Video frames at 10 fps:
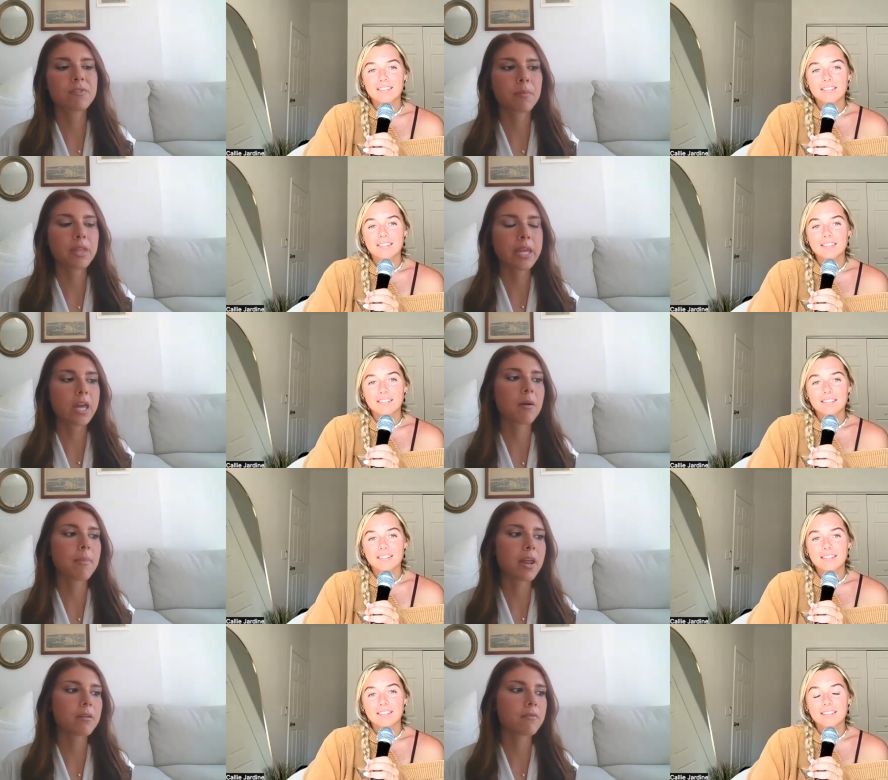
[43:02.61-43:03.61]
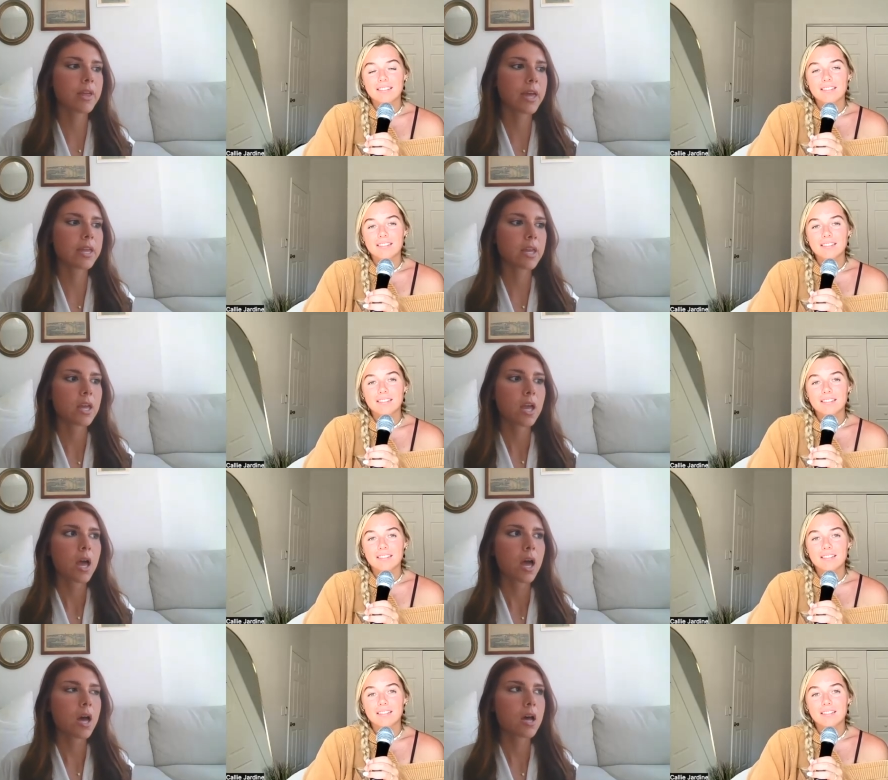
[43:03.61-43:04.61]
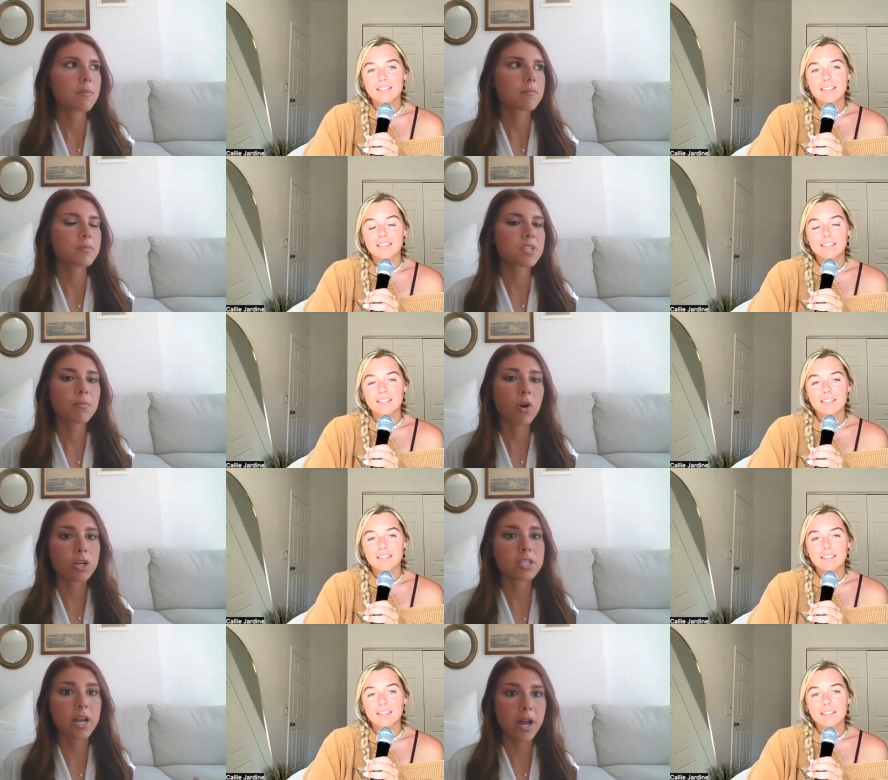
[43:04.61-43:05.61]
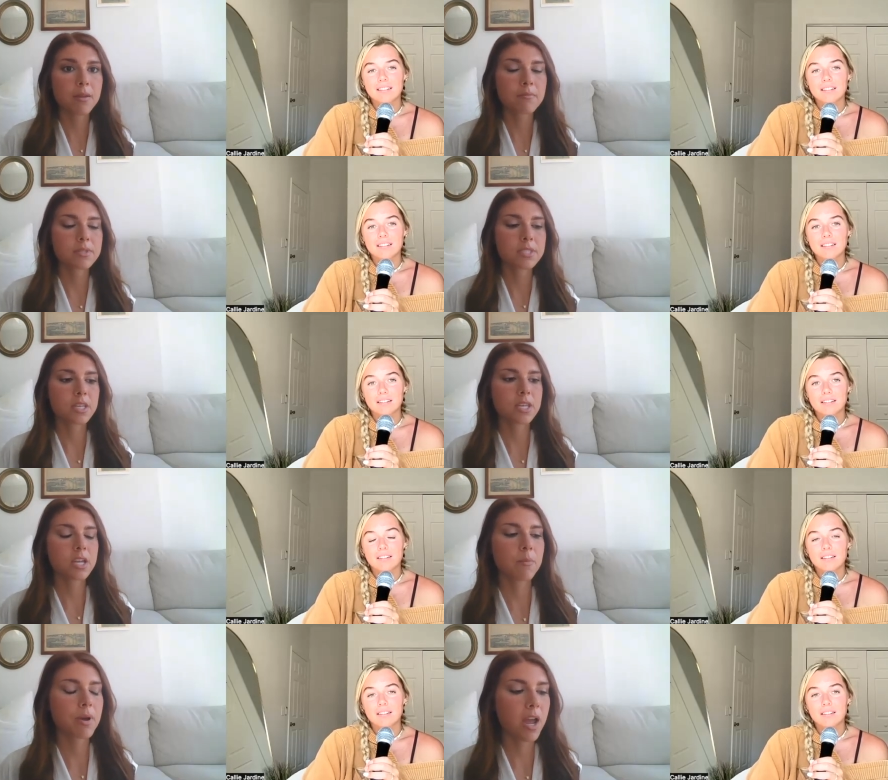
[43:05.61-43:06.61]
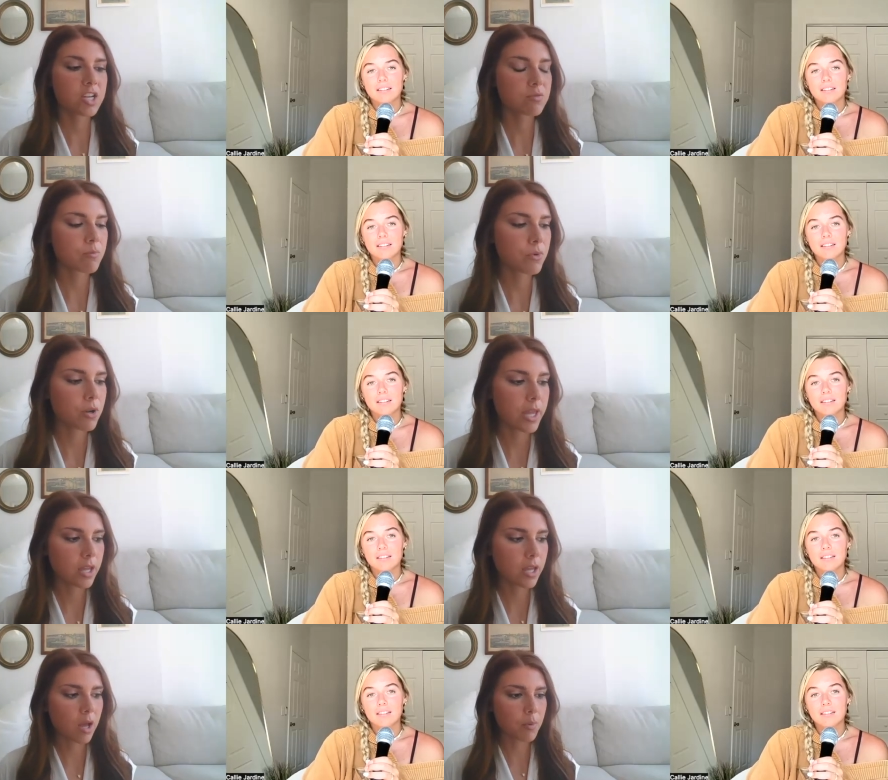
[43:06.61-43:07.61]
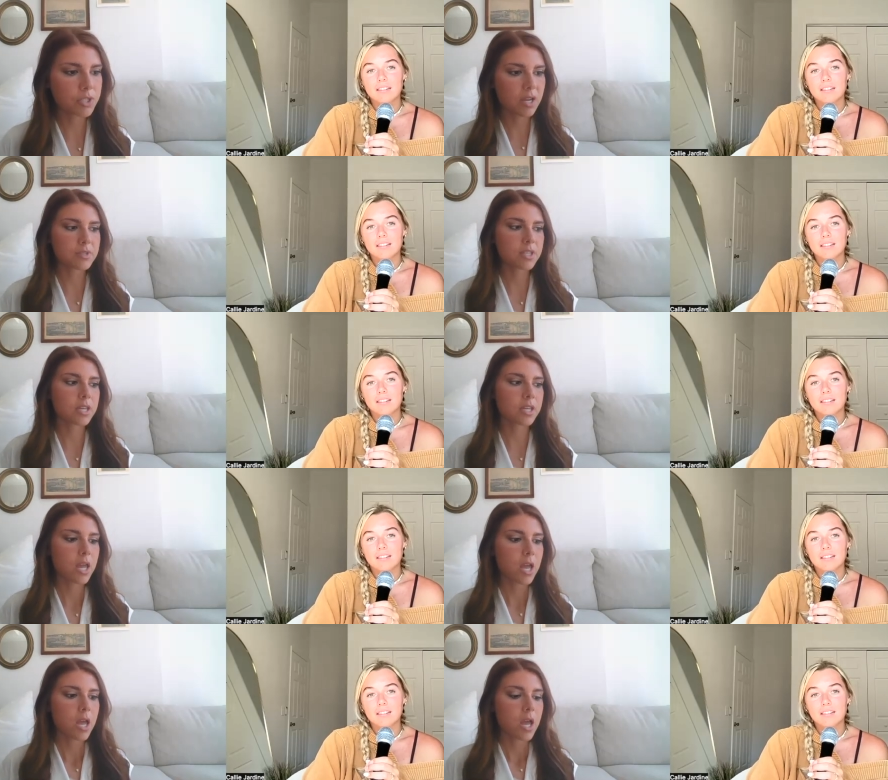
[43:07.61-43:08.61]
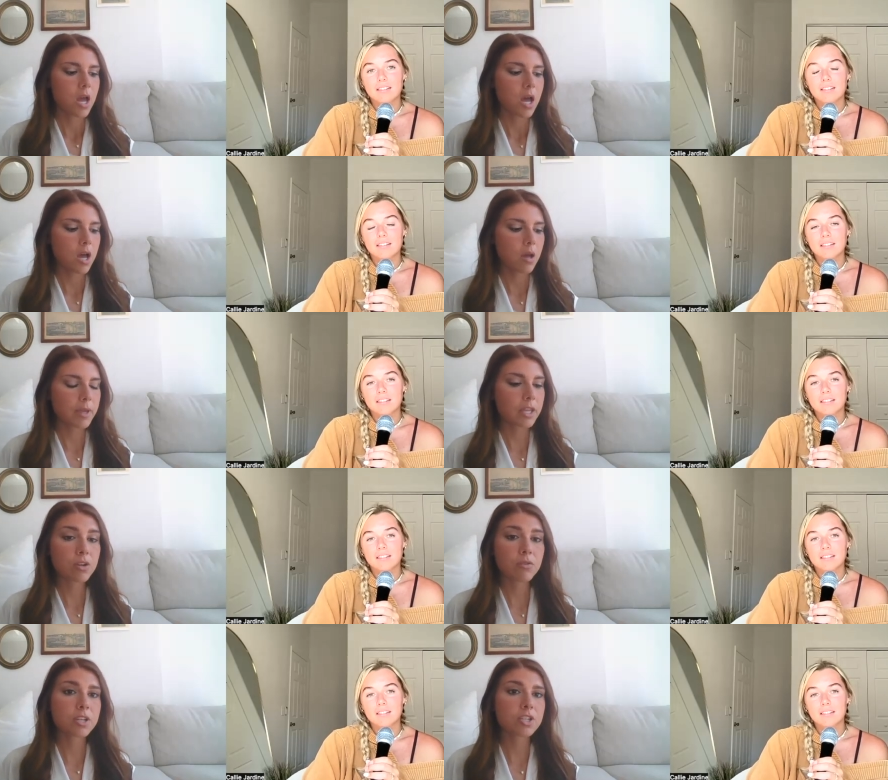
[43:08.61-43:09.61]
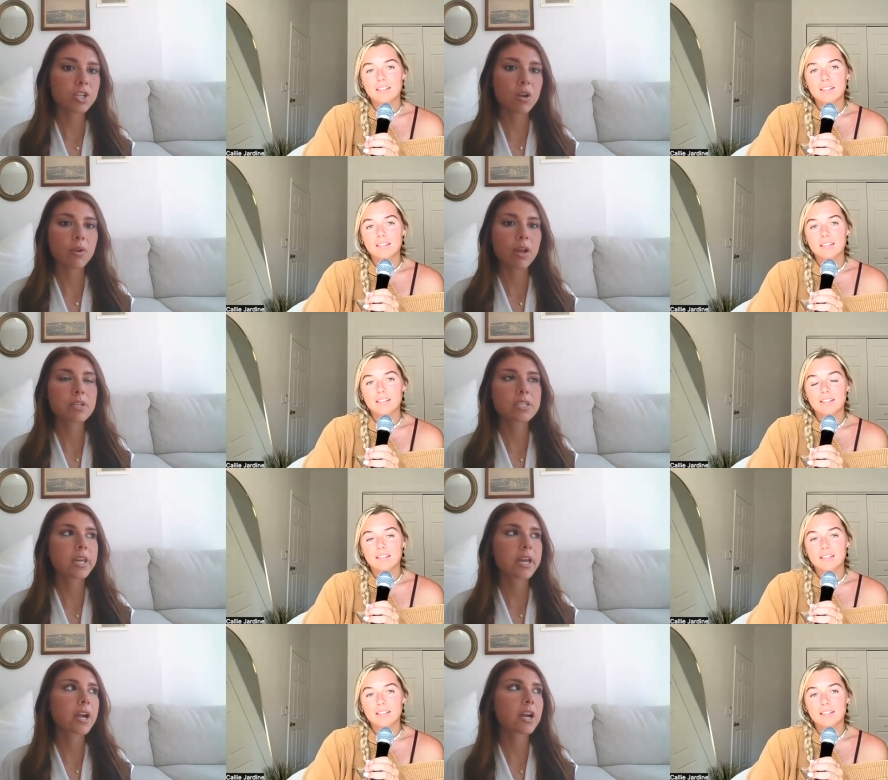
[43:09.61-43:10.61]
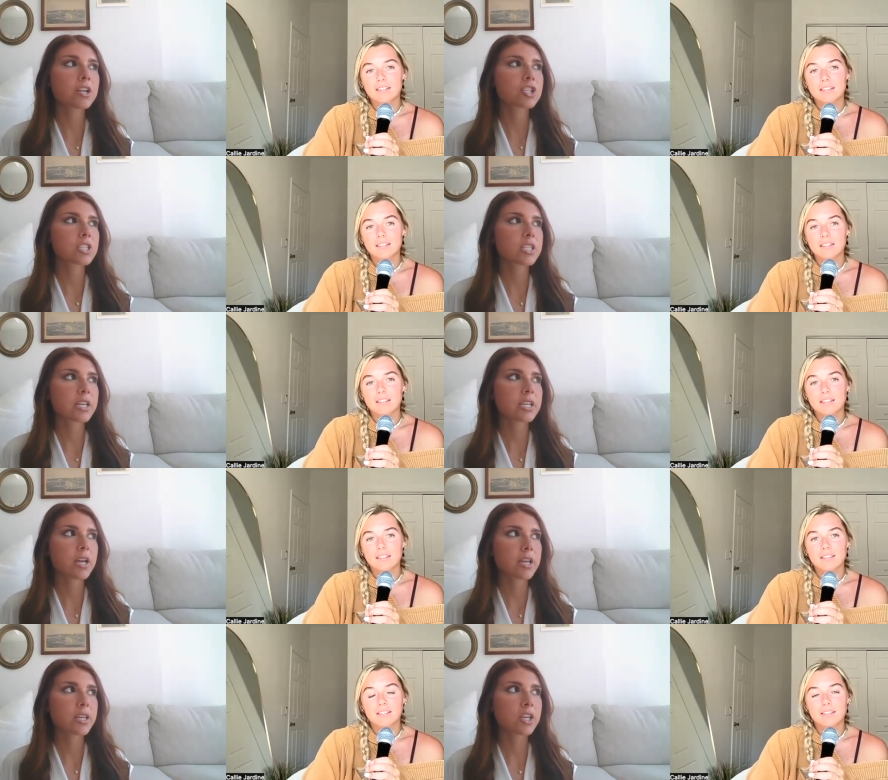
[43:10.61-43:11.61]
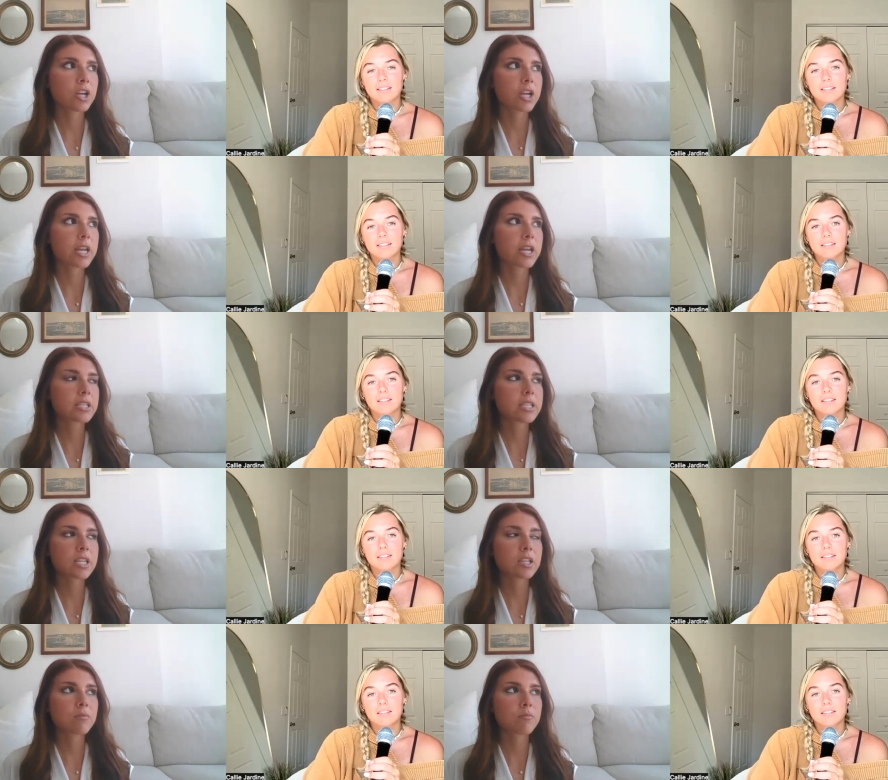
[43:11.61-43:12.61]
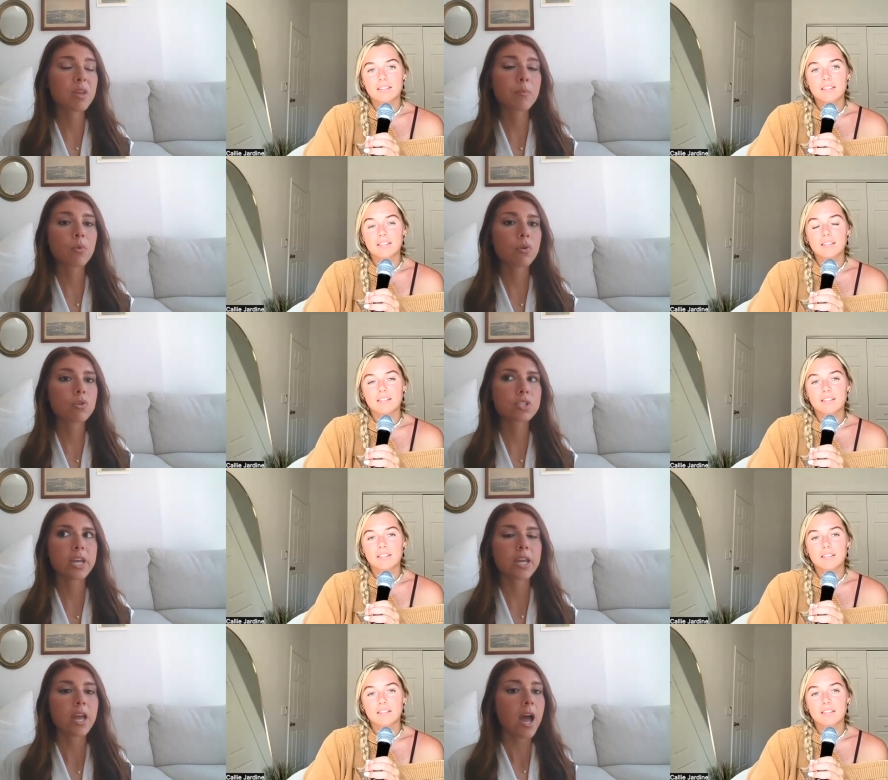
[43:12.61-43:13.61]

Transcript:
Speaker 1: family like come out of like um, some hard times here, but I remember like a couple times like um, like Indonesia when I was there, just like hearing and seeing like people whose like